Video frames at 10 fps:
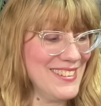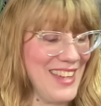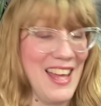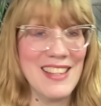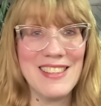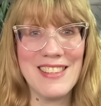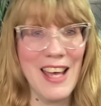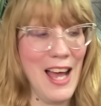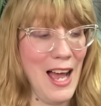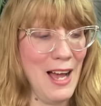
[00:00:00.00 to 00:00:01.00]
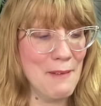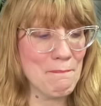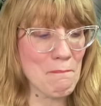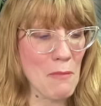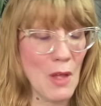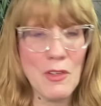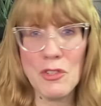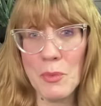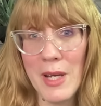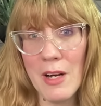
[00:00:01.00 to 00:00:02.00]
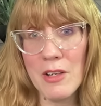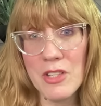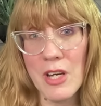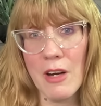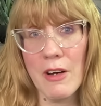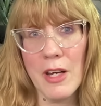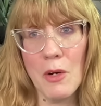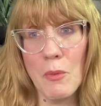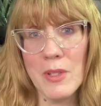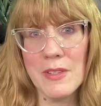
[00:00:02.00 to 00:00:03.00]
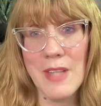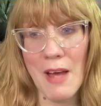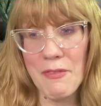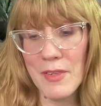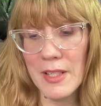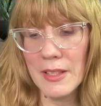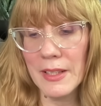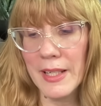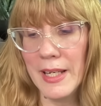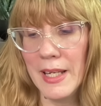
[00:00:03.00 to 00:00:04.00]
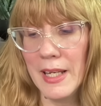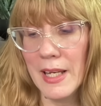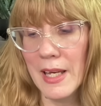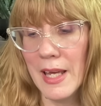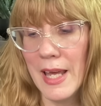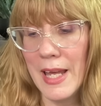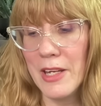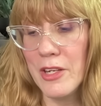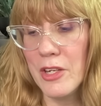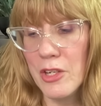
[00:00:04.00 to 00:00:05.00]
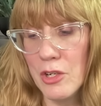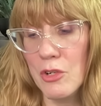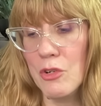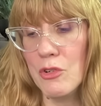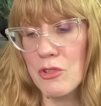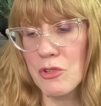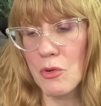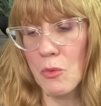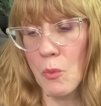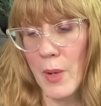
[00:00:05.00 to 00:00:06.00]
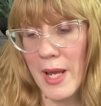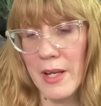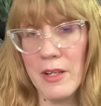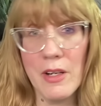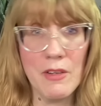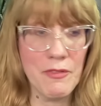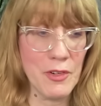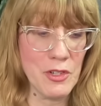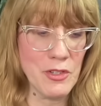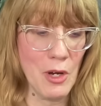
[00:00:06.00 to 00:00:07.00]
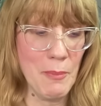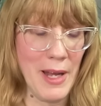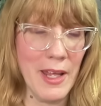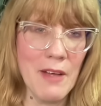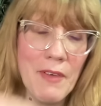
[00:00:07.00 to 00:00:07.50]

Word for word: sense. The Sweetheart Cherry was definitely a huge win for so many of